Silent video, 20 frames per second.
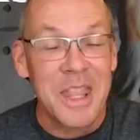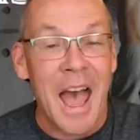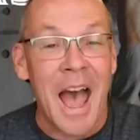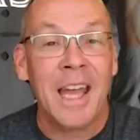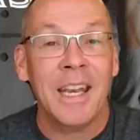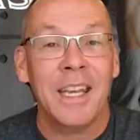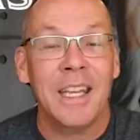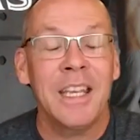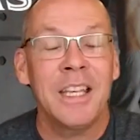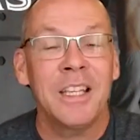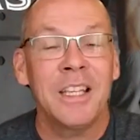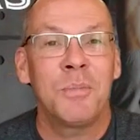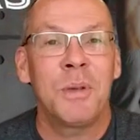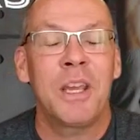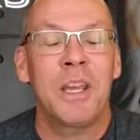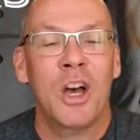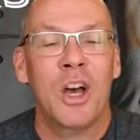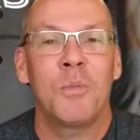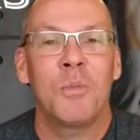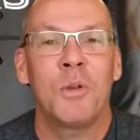That is
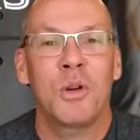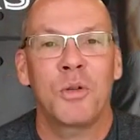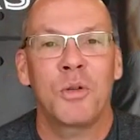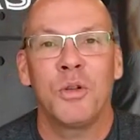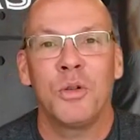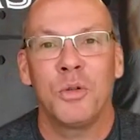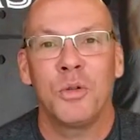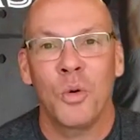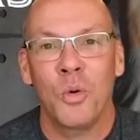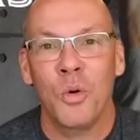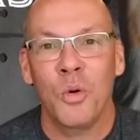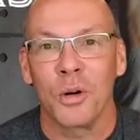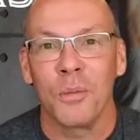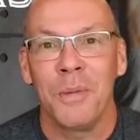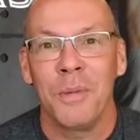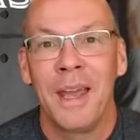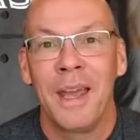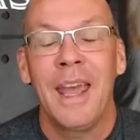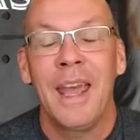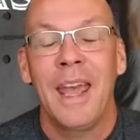become your new
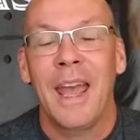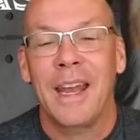norm.